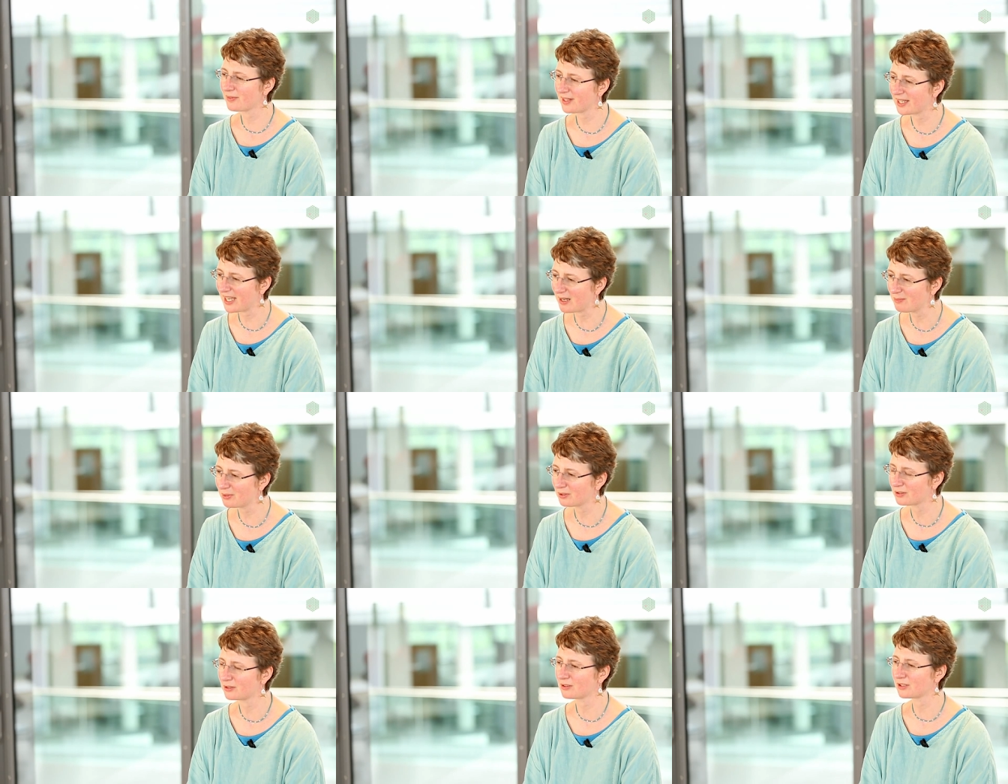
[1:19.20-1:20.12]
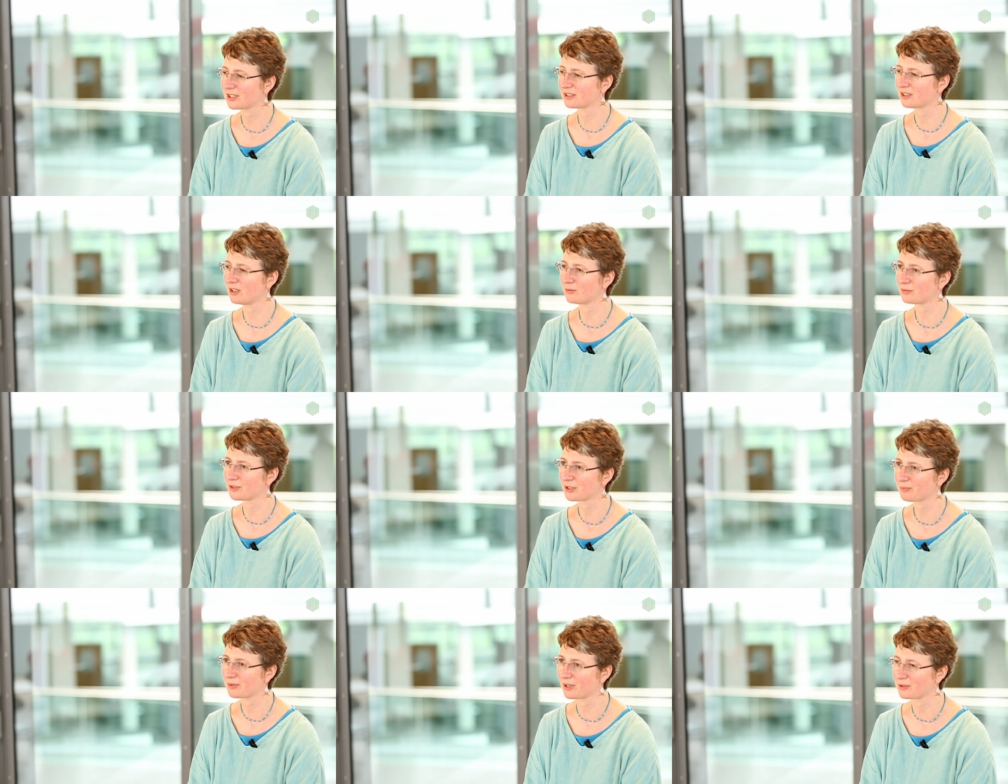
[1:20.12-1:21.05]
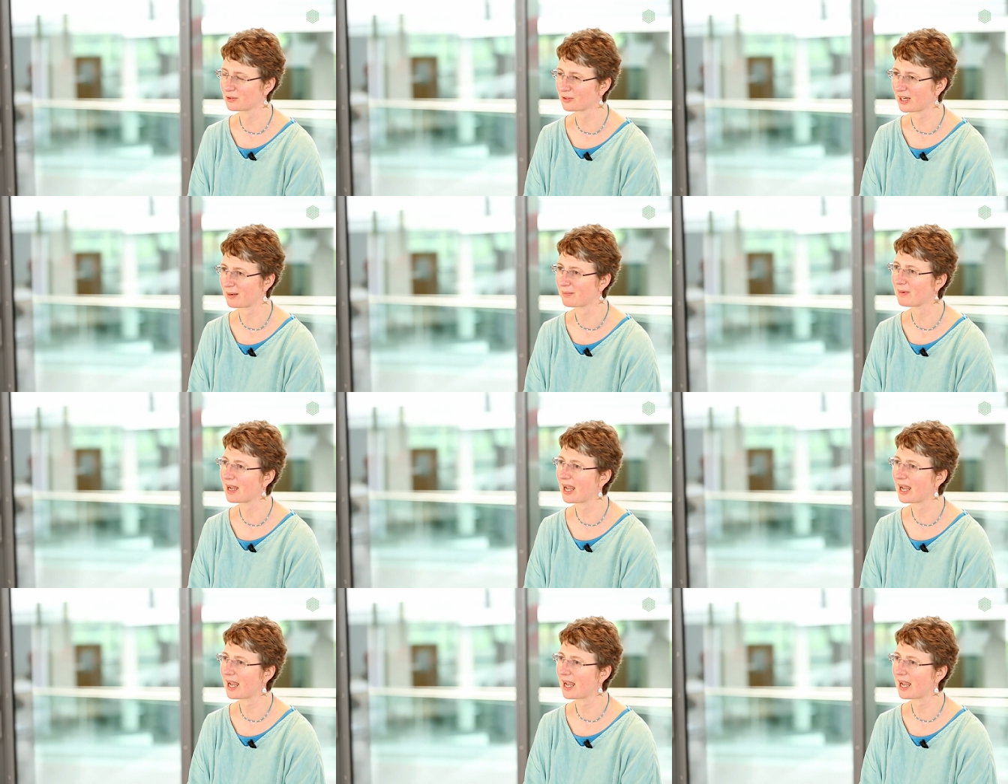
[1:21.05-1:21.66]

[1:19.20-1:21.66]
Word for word: the EMBL course and conference programme,